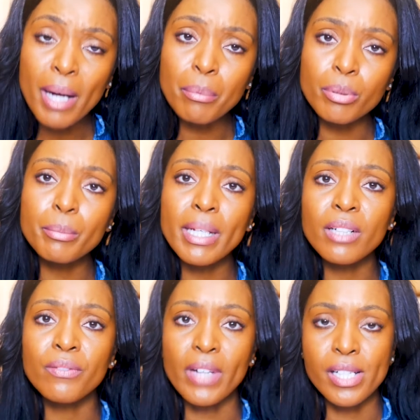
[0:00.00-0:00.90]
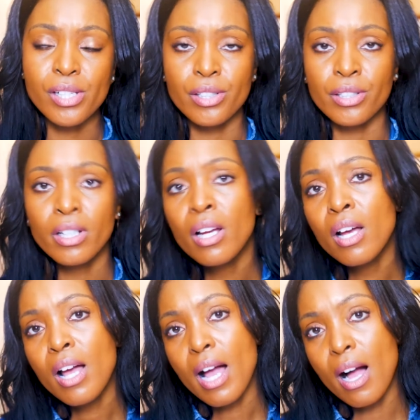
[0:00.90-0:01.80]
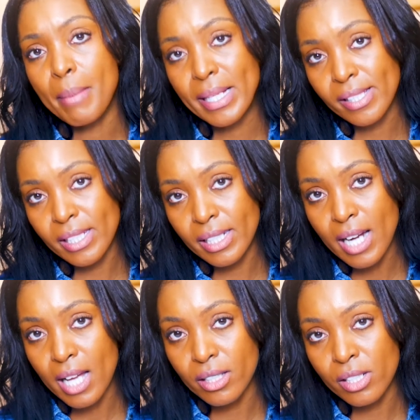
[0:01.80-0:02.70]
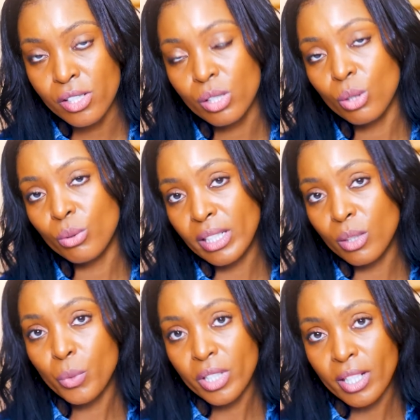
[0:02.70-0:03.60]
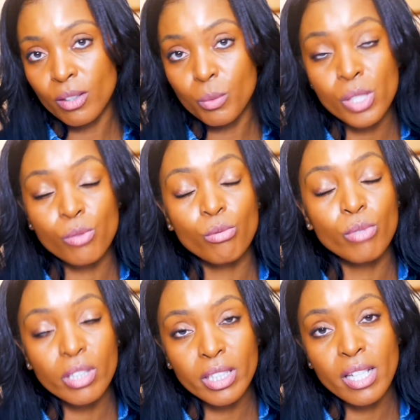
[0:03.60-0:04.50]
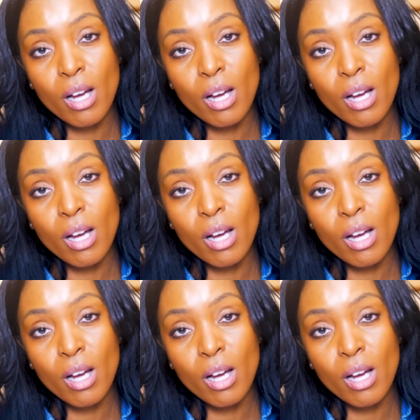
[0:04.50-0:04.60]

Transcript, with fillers: My pre-med advisor um, at City College, Lolita Woodhill, was really